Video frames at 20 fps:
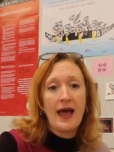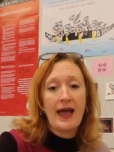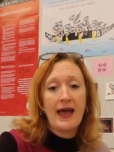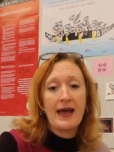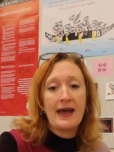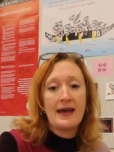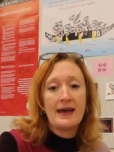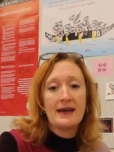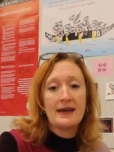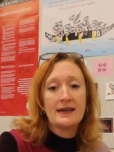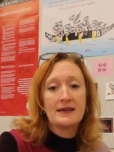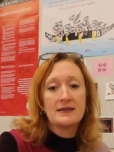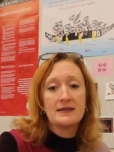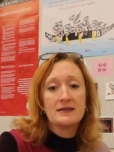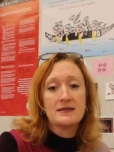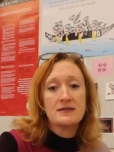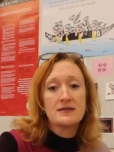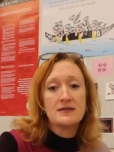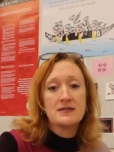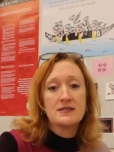
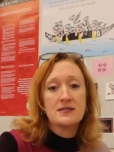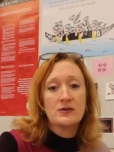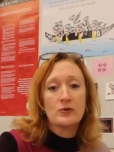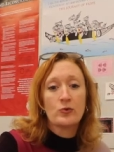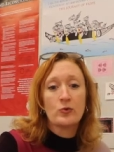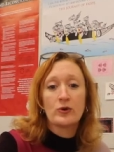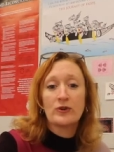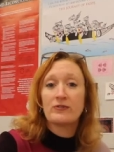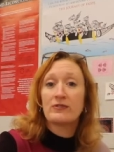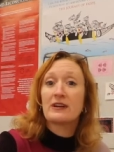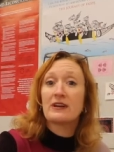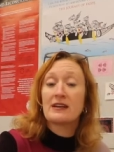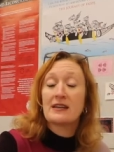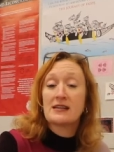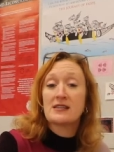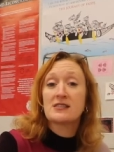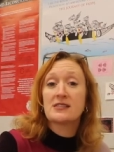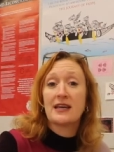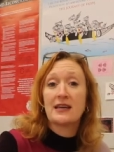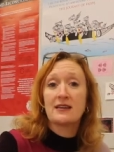and we're very
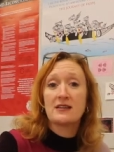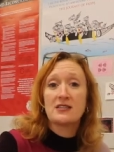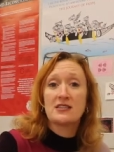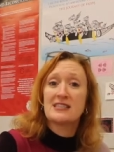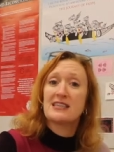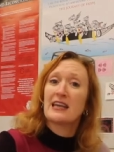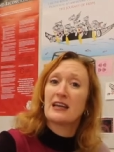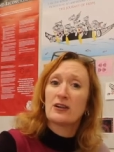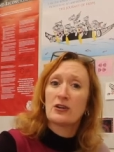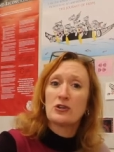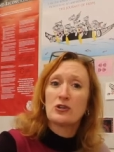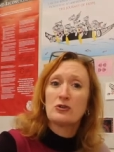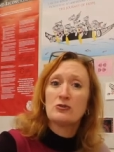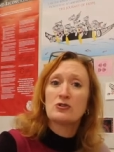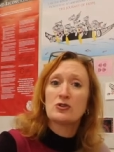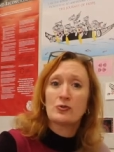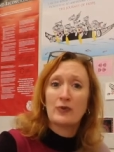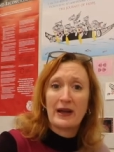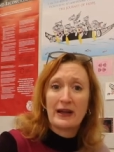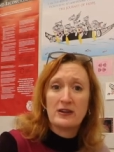excited to take a new
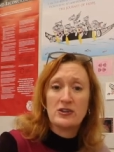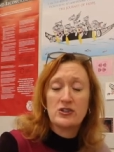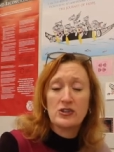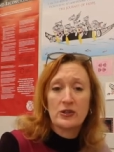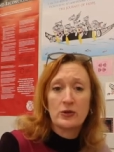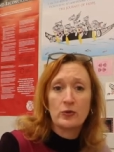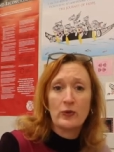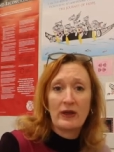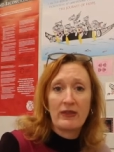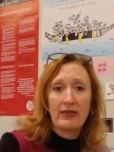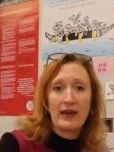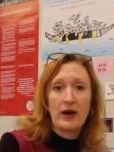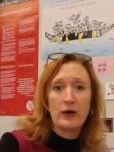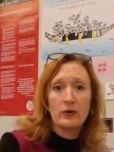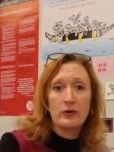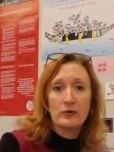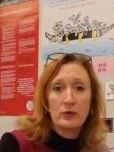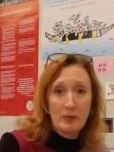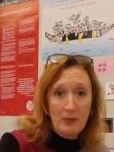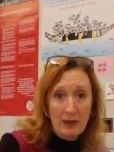direction with
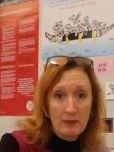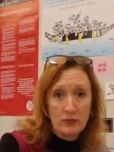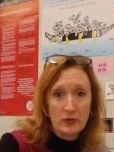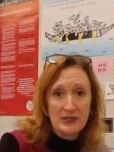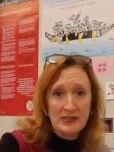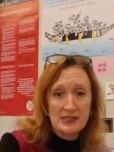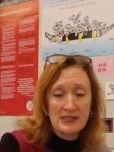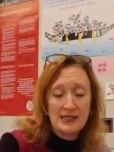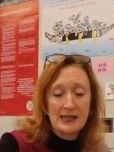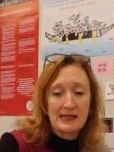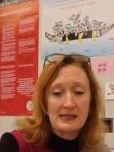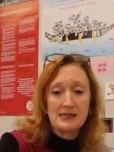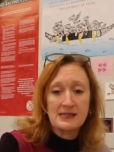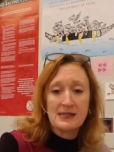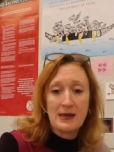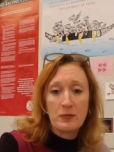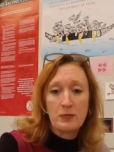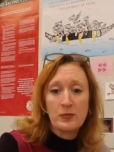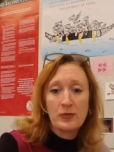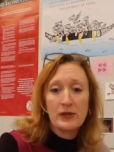our Remembrance Day
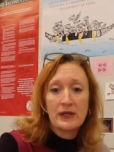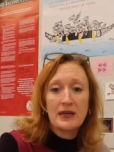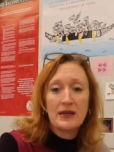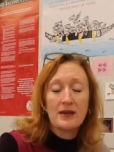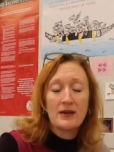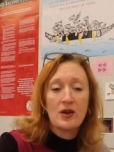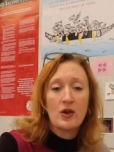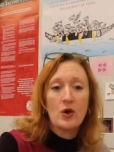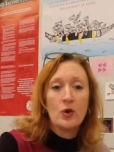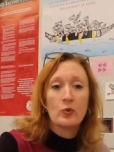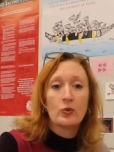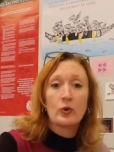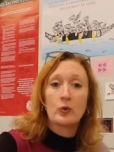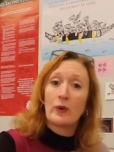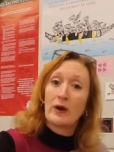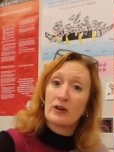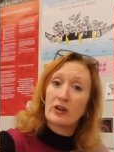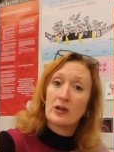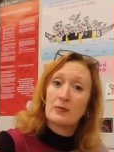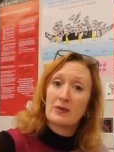Assembly. We're
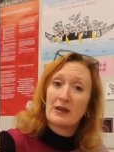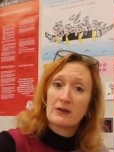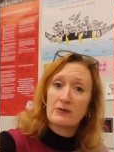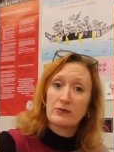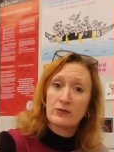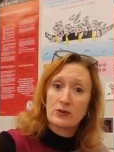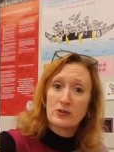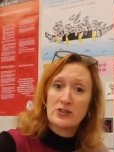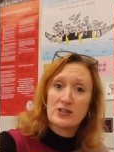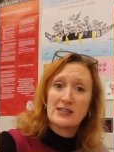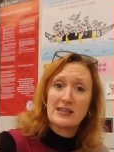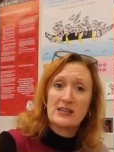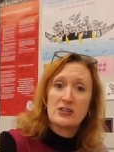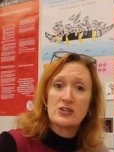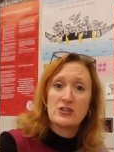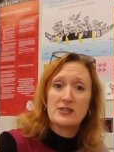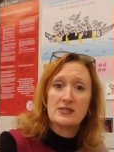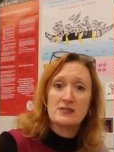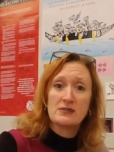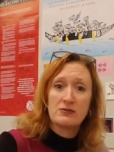welcoming a First
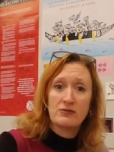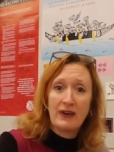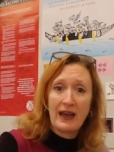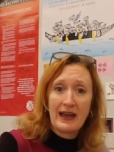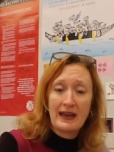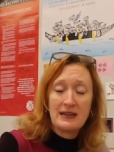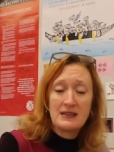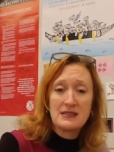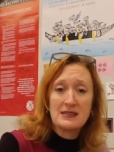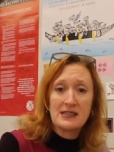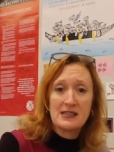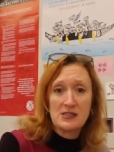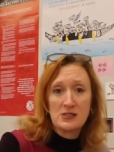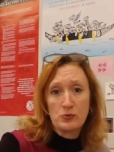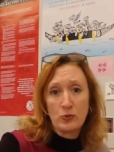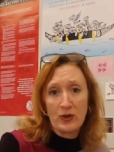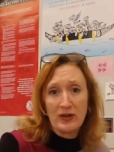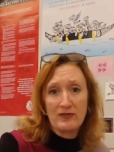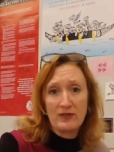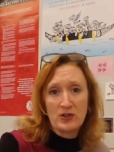Nations vet as
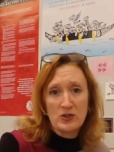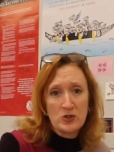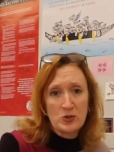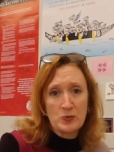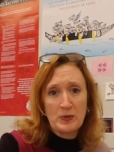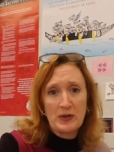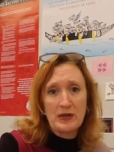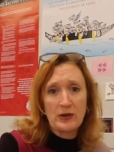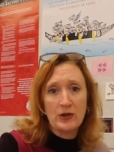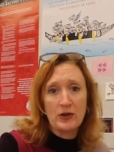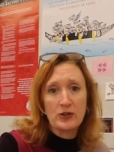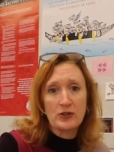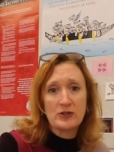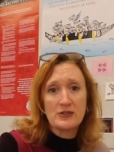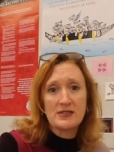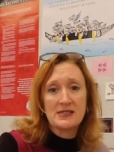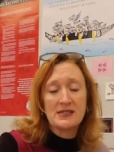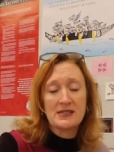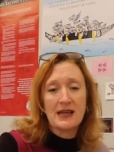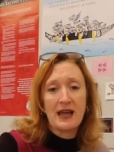one of our
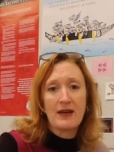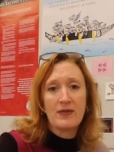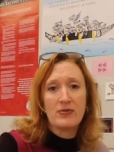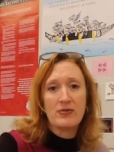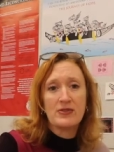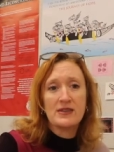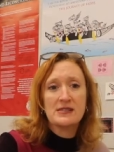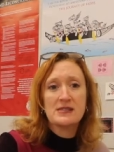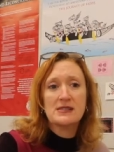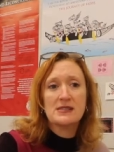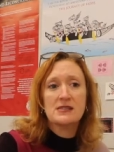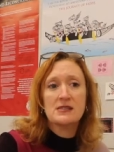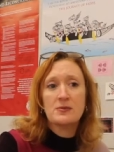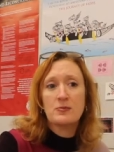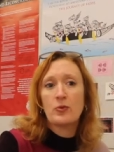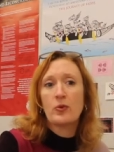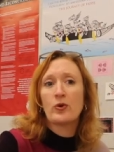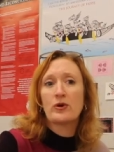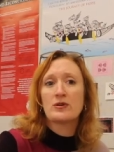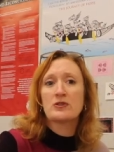speakers, and this is
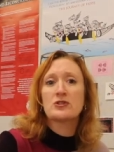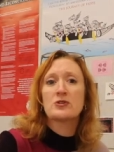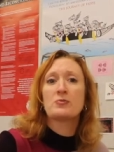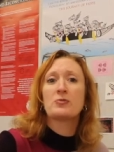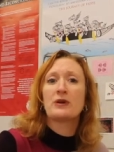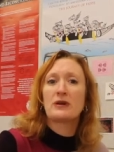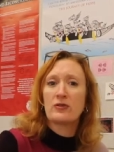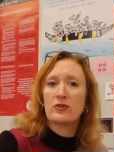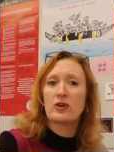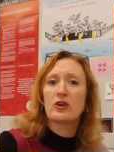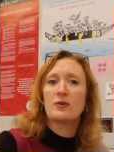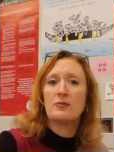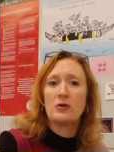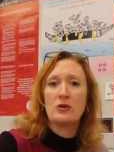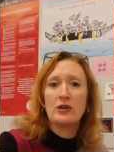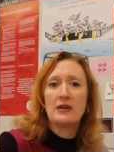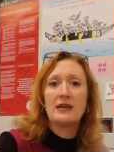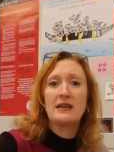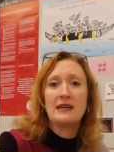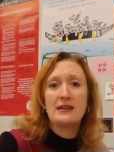important to bring the
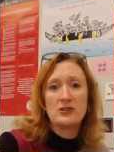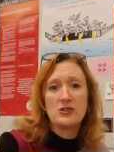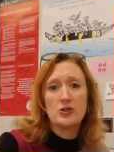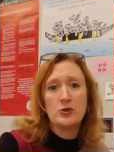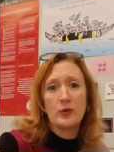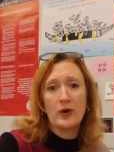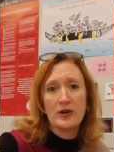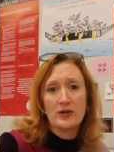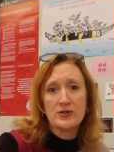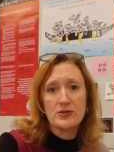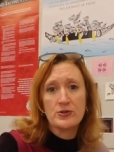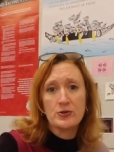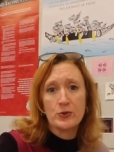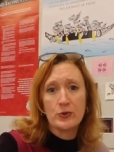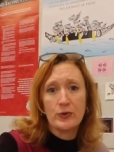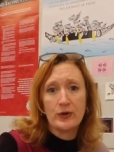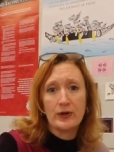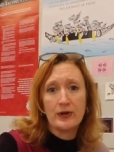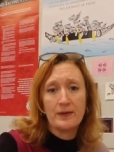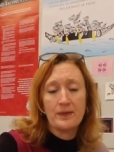community into our
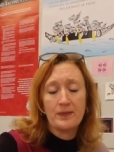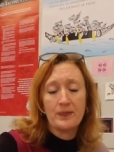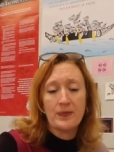school.